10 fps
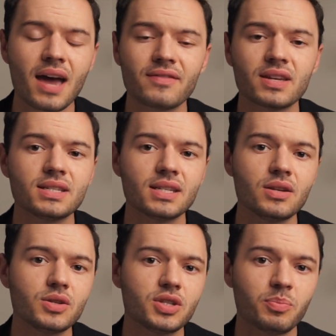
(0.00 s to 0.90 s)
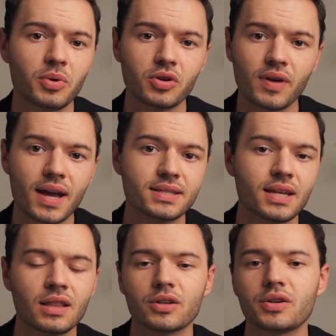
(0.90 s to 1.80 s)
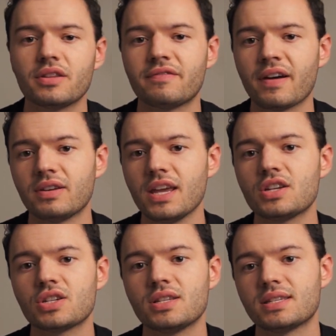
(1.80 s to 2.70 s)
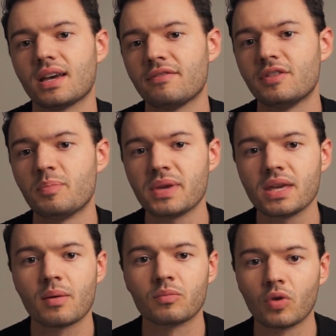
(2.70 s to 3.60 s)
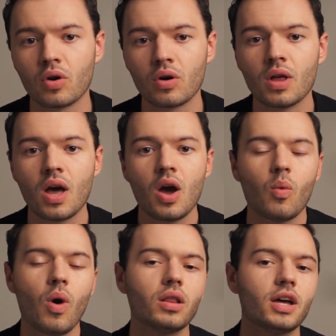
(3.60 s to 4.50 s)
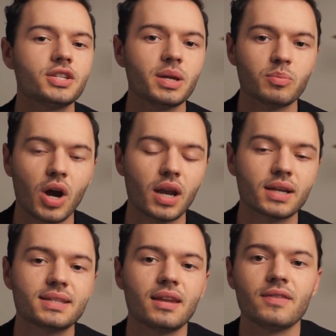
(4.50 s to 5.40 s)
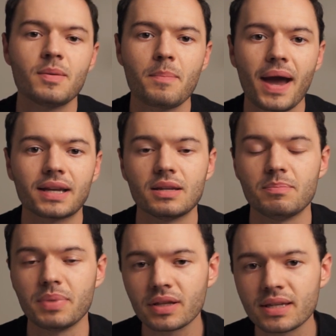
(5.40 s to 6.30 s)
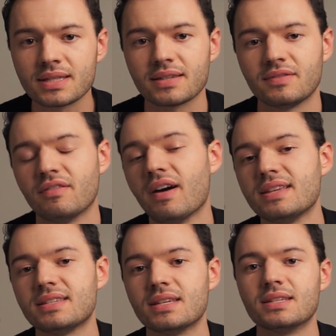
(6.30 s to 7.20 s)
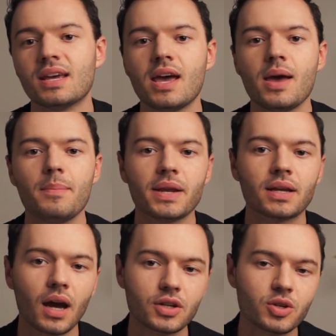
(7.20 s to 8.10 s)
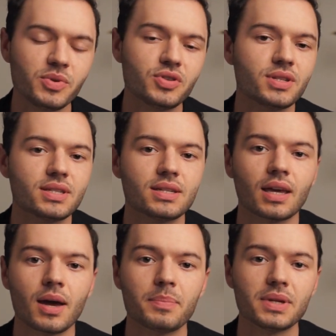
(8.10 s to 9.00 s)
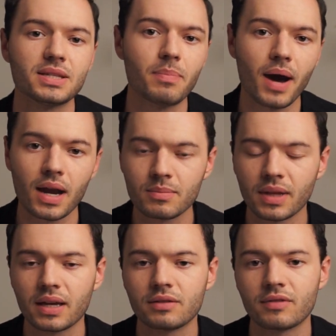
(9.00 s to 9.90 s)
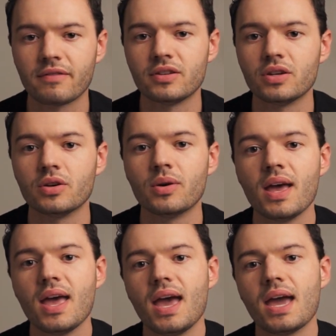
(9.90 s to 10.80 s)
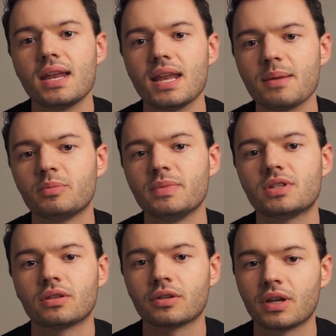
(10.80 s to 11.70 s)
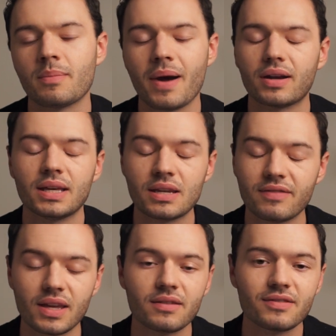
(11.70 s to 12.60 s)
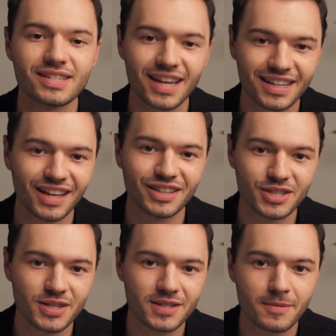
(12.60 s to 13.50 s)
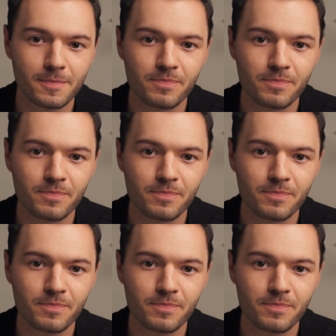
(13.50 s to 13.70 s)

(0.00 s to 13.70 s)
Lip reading: I've continued to progress and learn the foundations of the PM role while launching products that have impacted billions of devices, made contributions to the company's bottom line revenue, and enabled me to learn about innovative technologies.